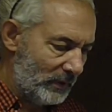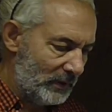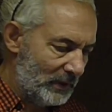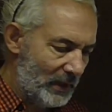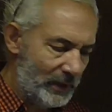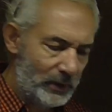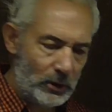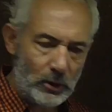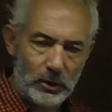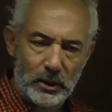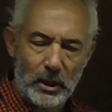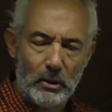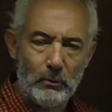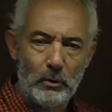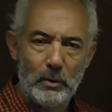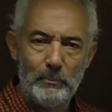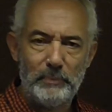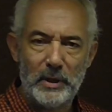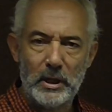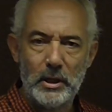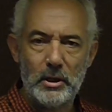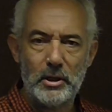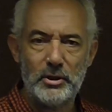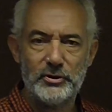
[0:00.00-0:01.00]
It could go on
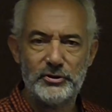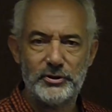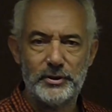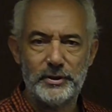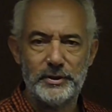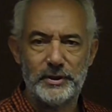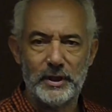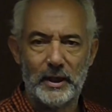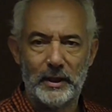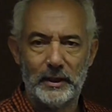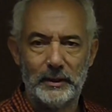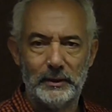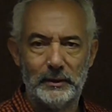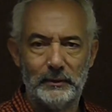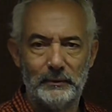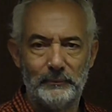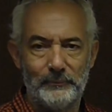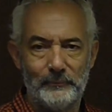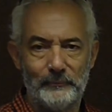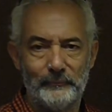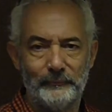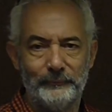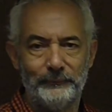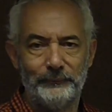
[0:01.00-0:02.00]
past the day.
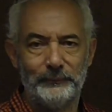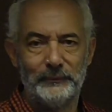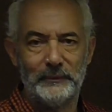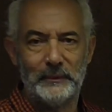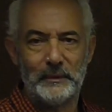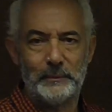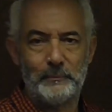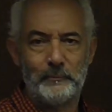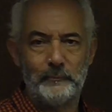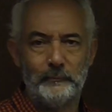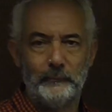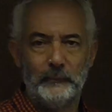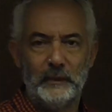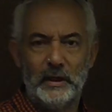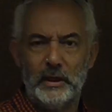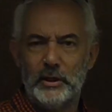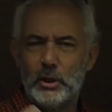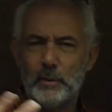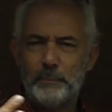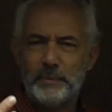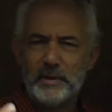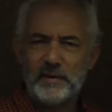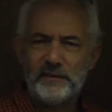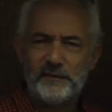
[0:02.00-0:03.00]
It
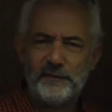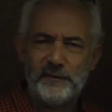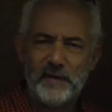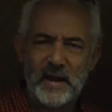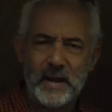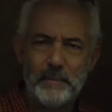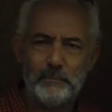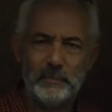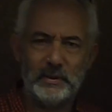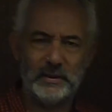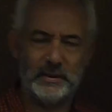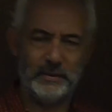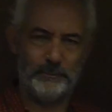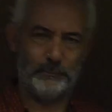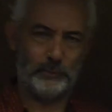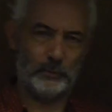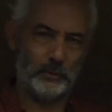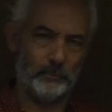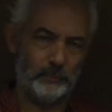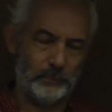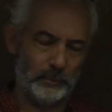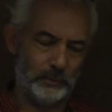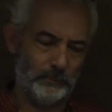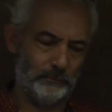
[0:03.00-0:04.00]
could be a family
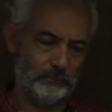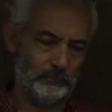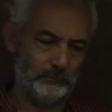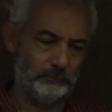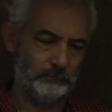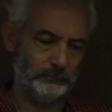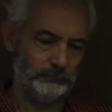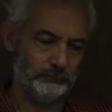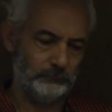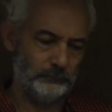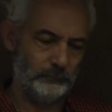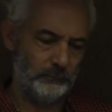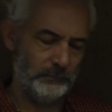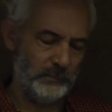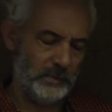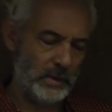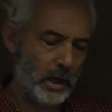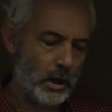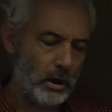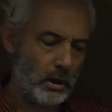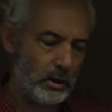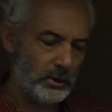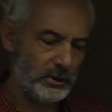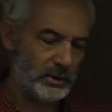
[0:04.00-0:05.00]
problem,
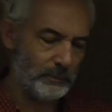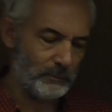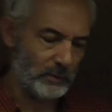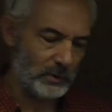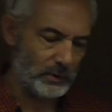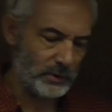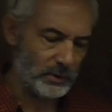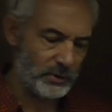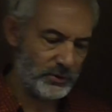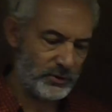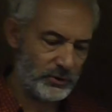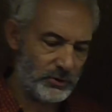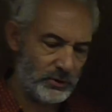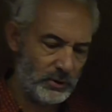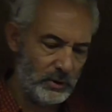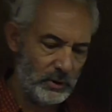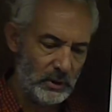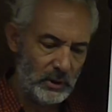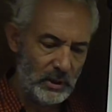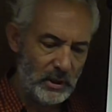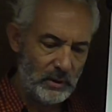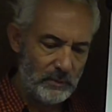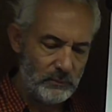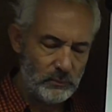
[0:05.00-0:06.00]
arguments,
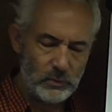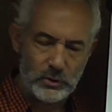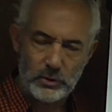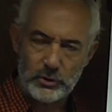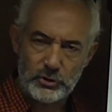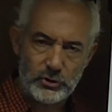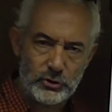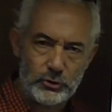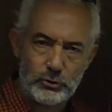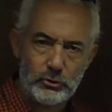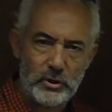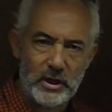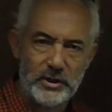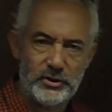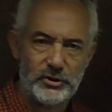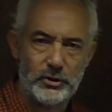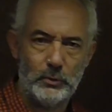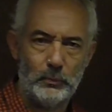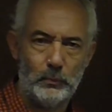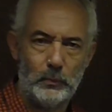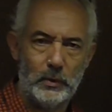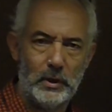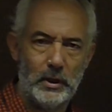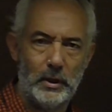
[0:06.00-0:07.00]
stress
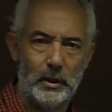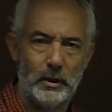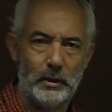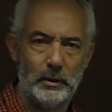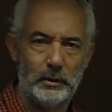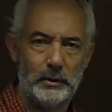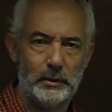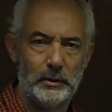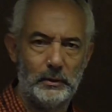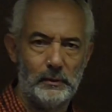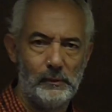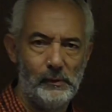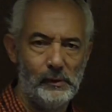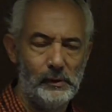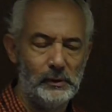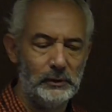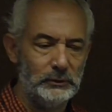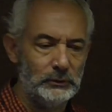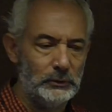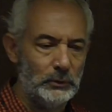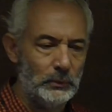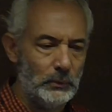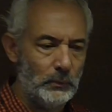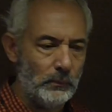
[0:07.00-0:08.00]
at work.
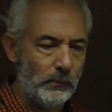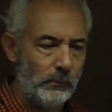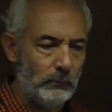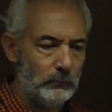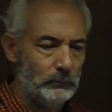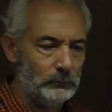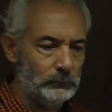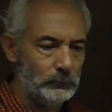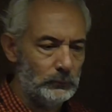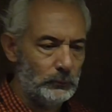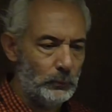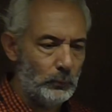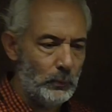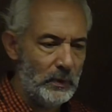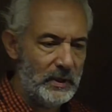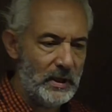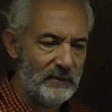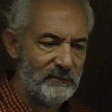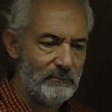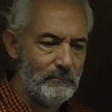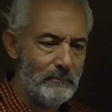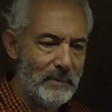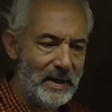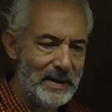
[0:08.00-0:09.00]
We
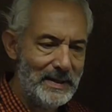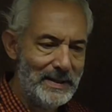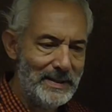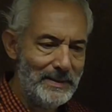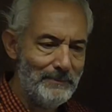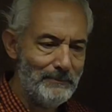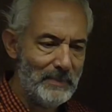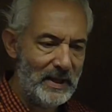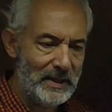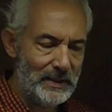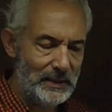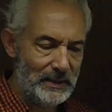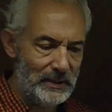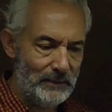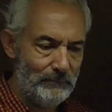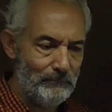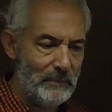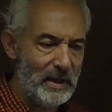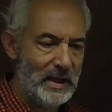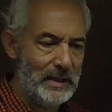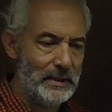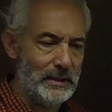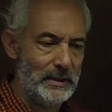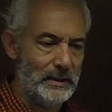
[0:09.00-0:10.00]
have many, many,
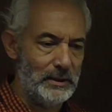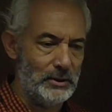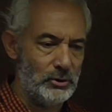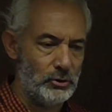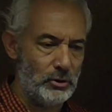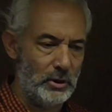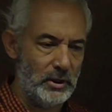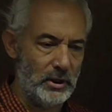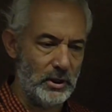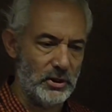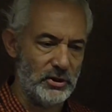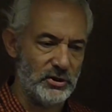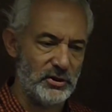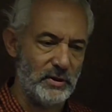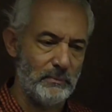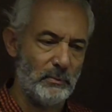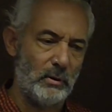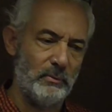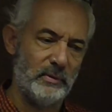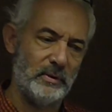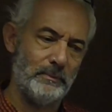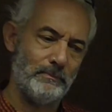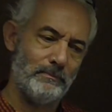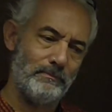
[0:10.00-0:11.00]
many triggers. It
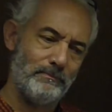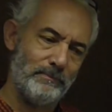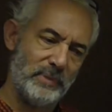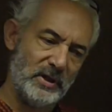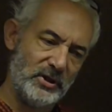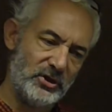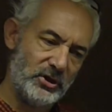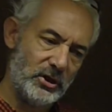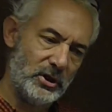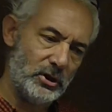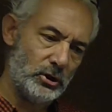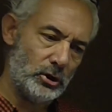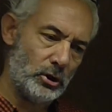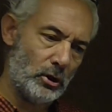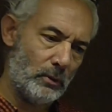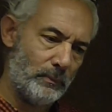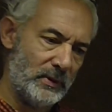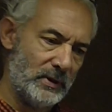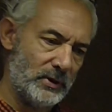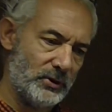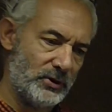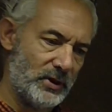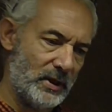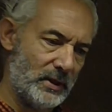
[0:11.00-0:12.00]
might be busy
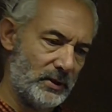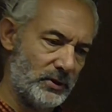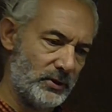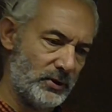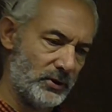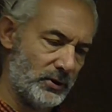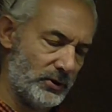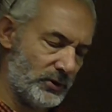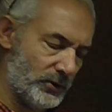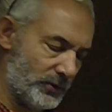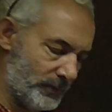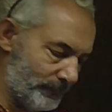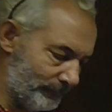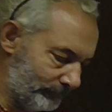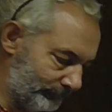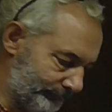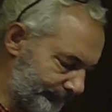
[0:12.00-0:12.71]
shopping centres.